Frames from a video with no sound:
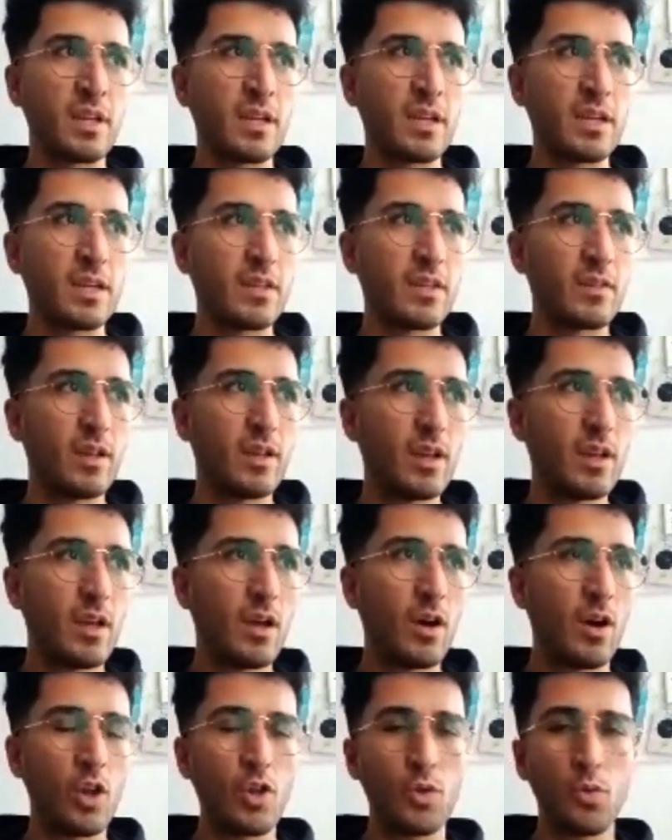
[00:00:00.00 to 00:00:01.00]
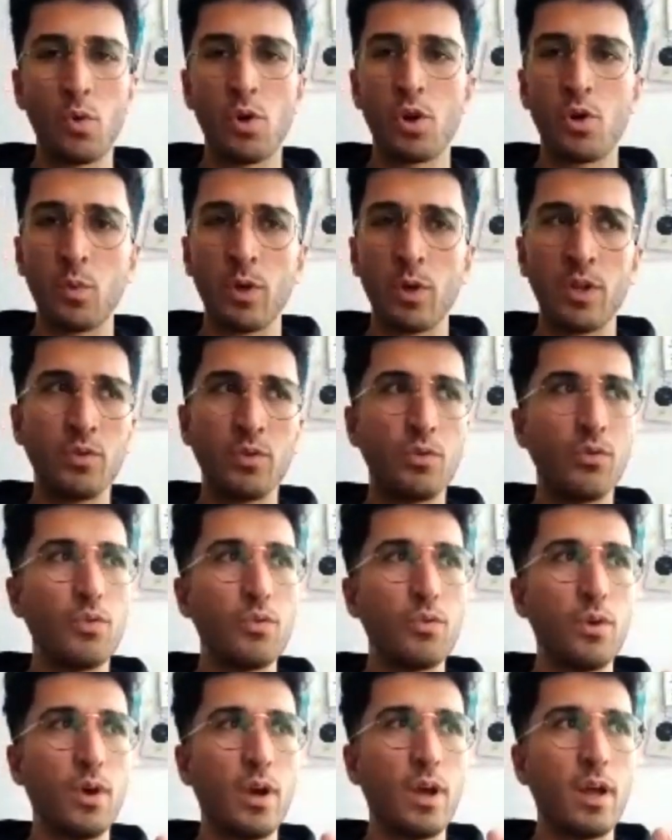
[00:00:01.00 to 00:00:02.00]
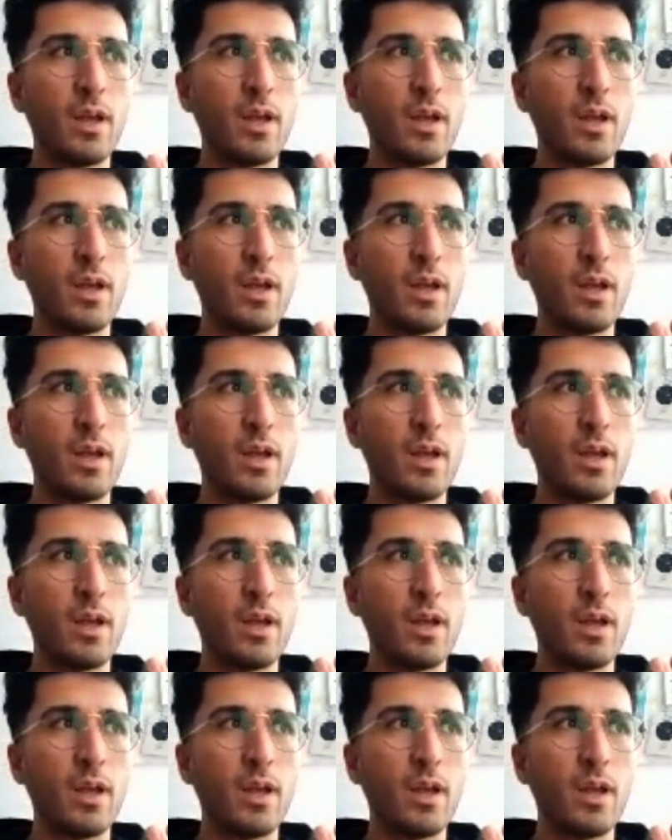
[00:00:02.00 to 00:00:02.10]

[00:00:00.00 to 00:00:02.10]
and all the work we do,